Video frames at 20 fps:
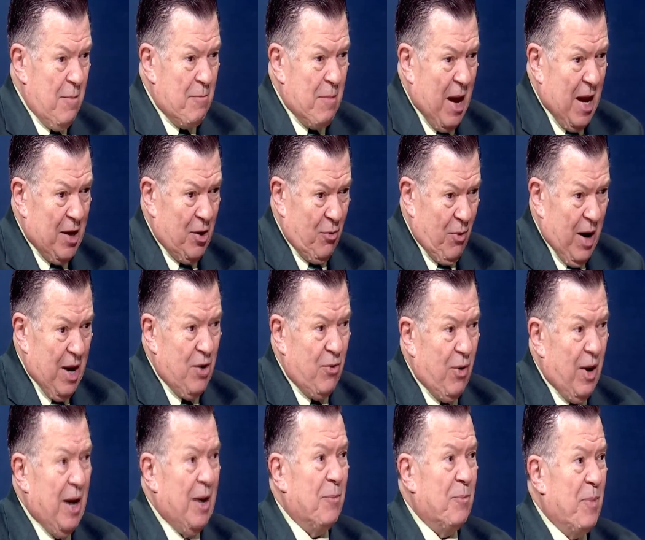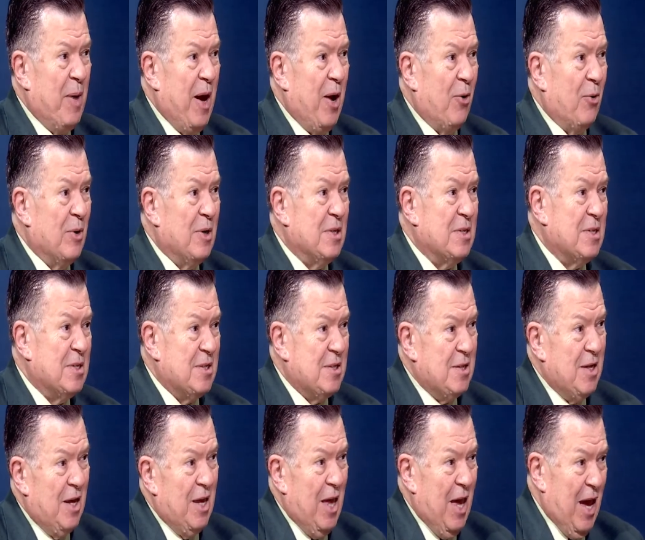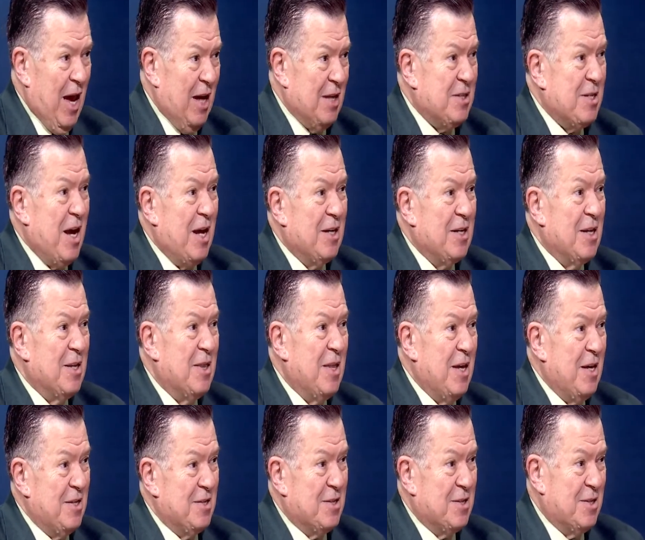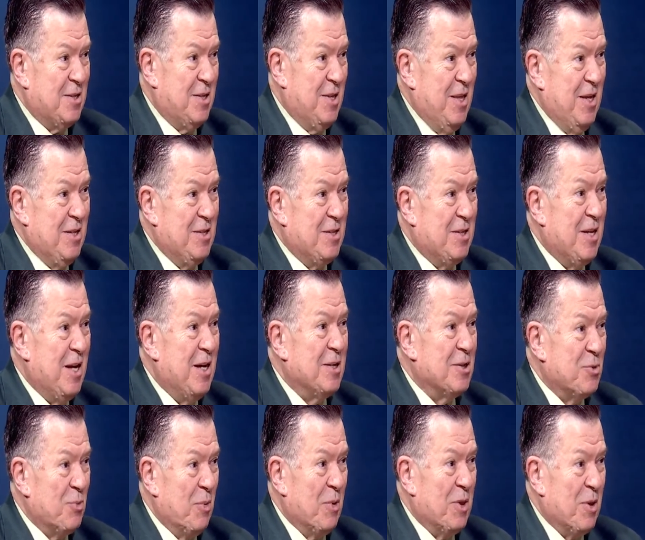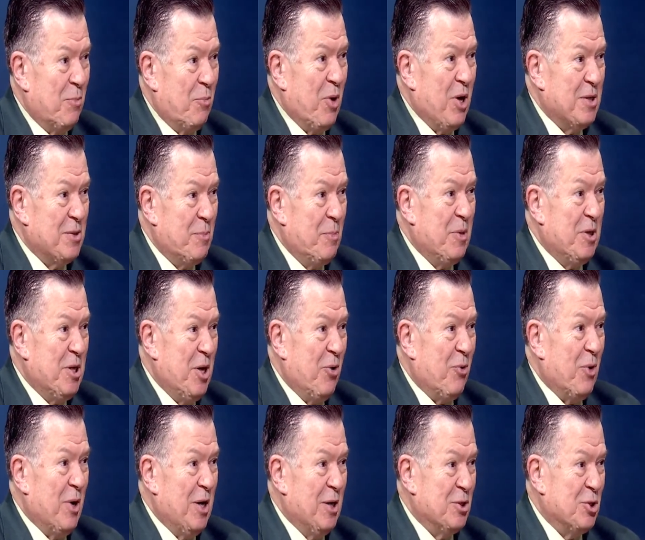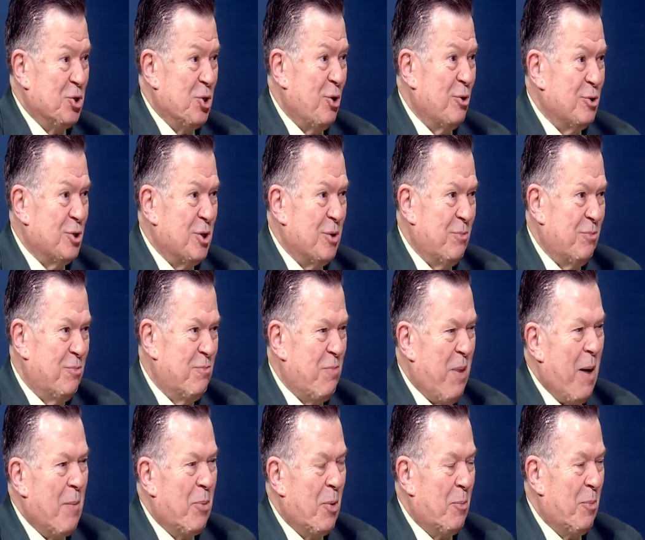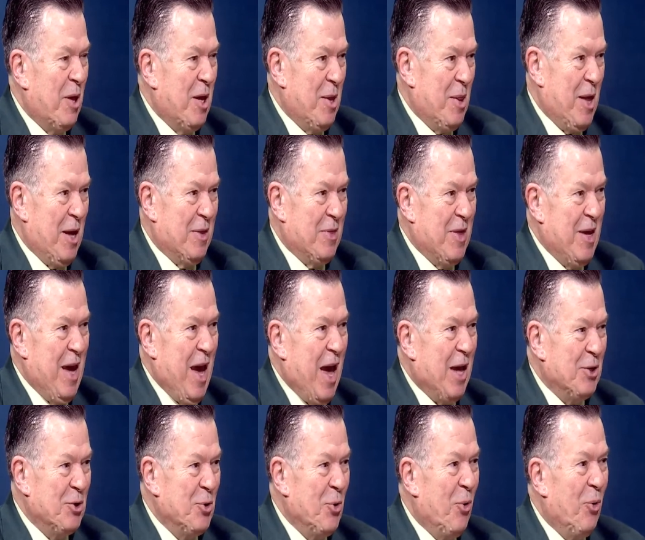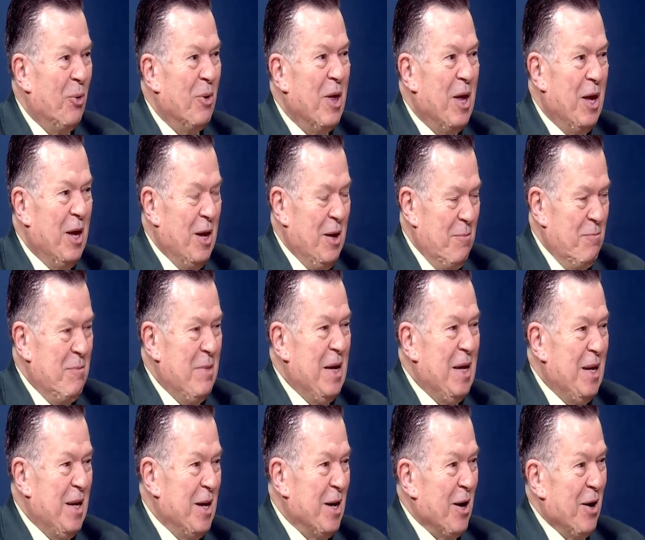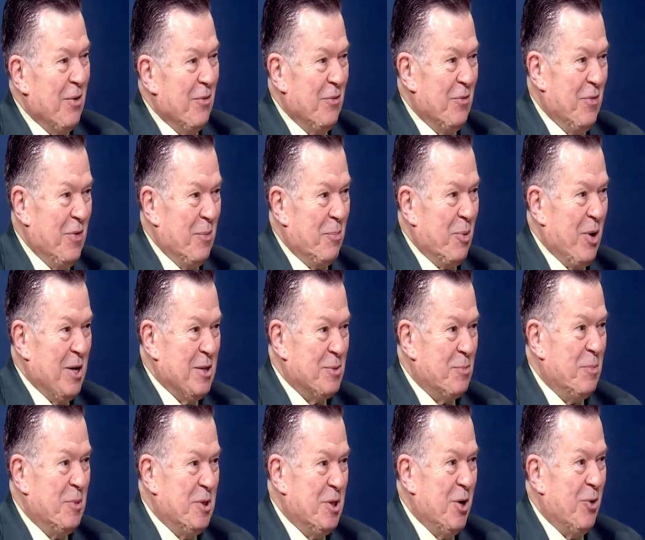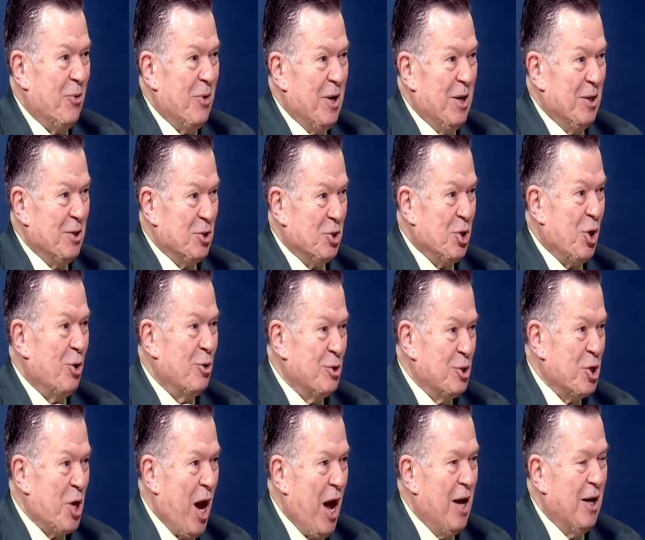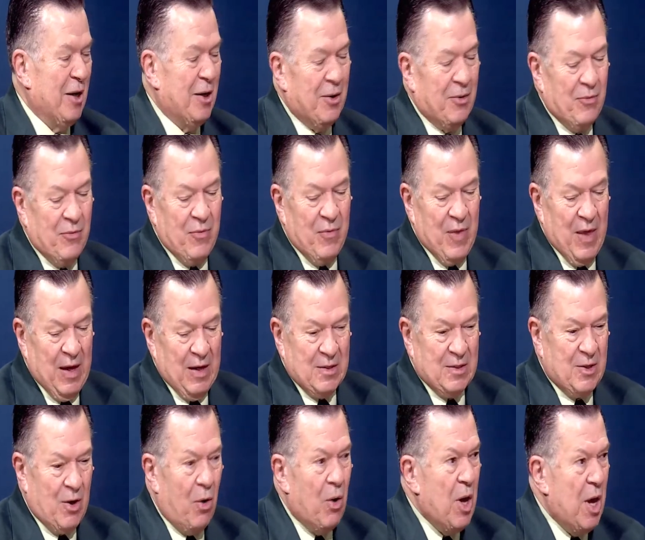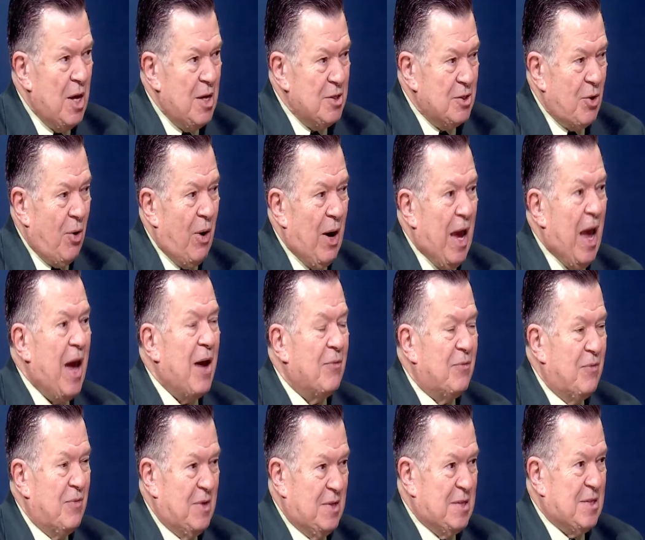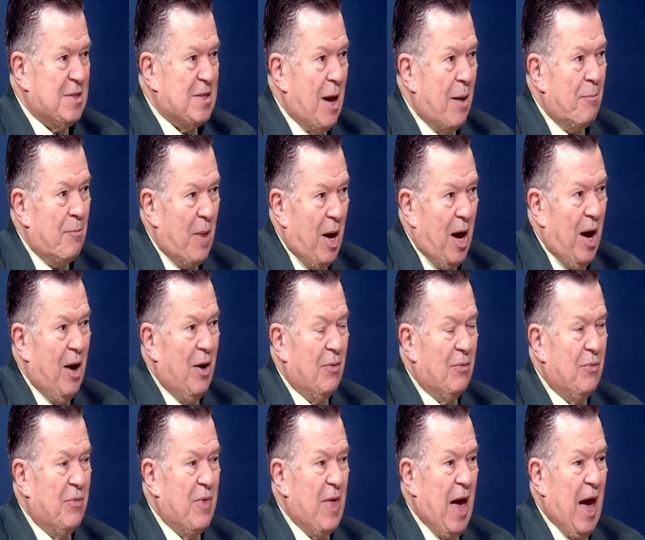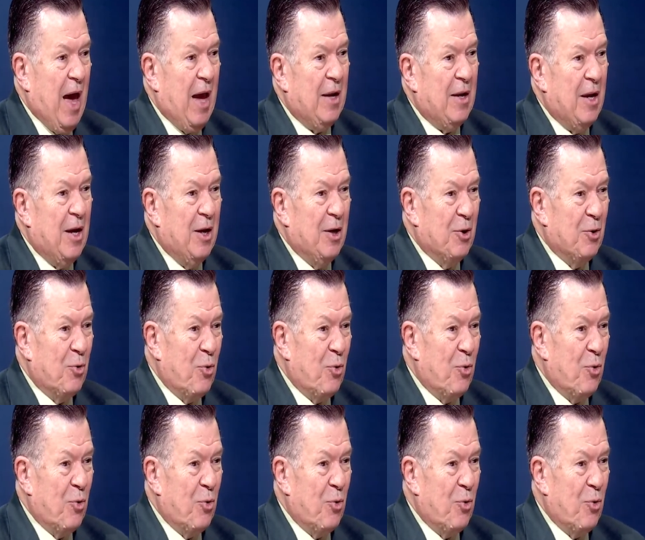my great-grandparents attended these things with the Presbyterian Church, probably like the annual meeting of the Presbyterian Church kind of thing. So I have some of that, and